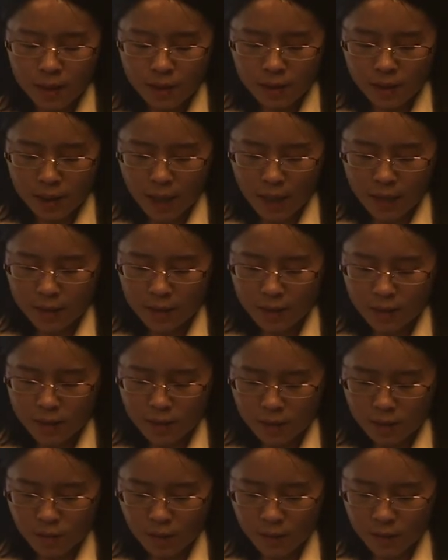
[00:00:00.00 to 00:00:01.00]
Studies
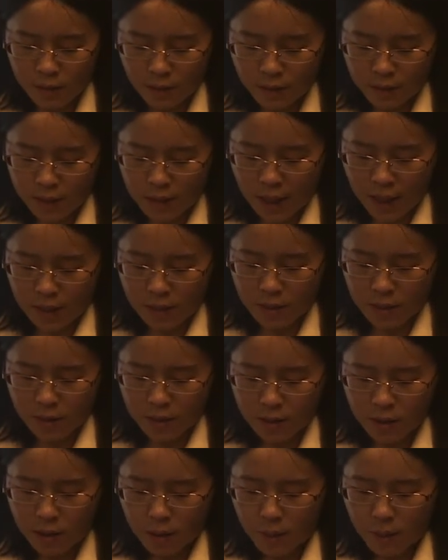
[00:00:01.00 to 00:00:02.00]
revealed that
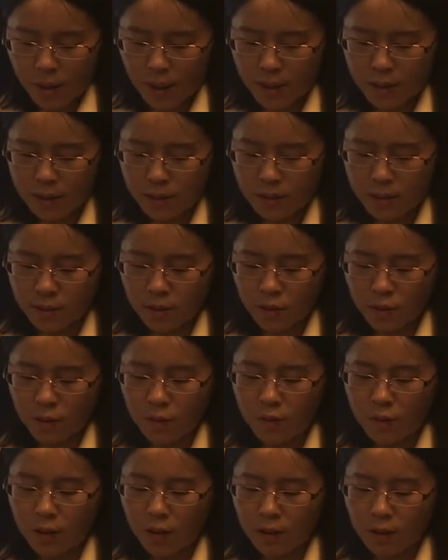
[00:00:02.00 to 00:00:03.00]
patients who
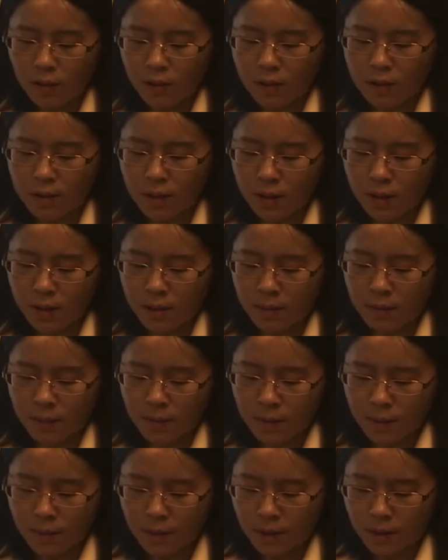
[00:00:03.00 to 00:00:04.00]
followed the
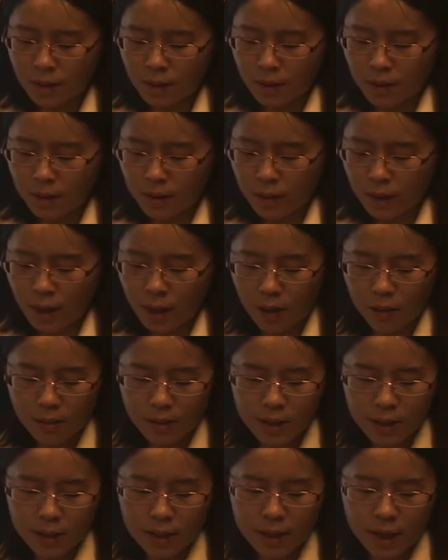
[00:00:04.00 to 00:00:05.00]

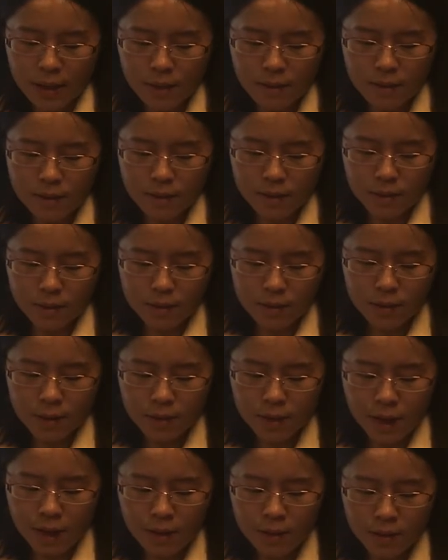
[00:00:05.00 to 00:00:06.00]
healthy
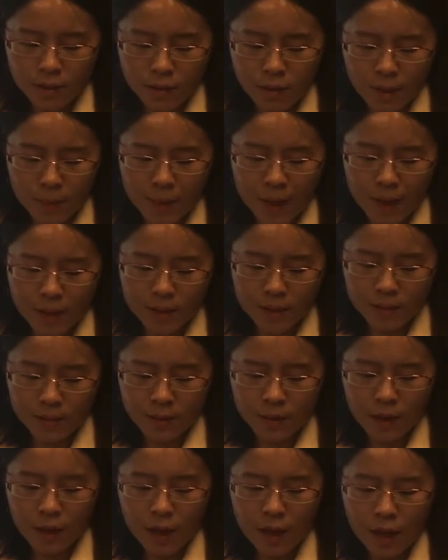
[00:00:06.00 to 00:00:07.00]
dietary pattern
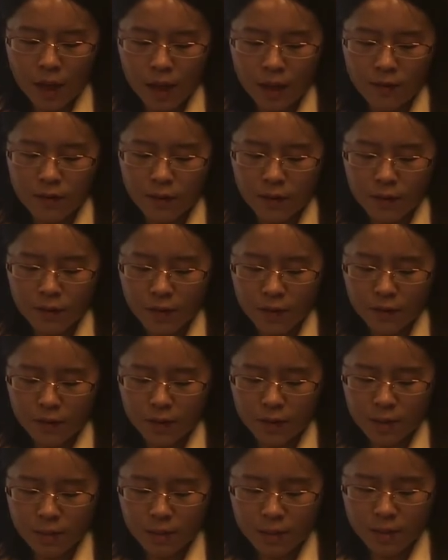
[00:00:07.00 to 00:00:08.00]
have a
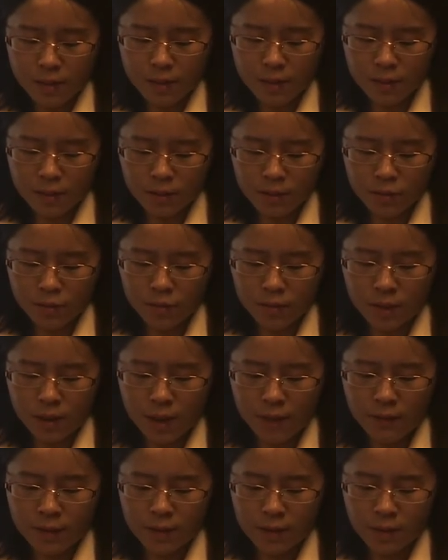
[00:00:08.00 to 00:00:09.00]
50% to
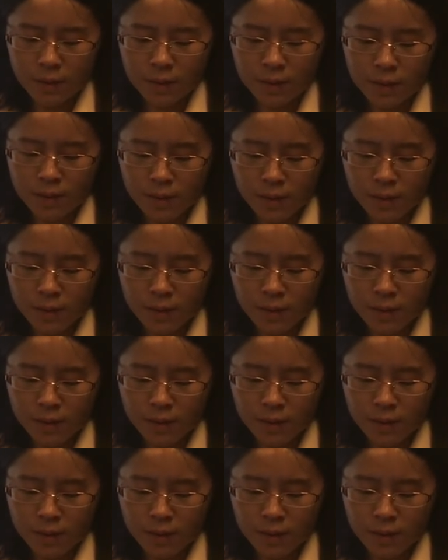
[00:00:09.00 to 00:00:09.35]
70%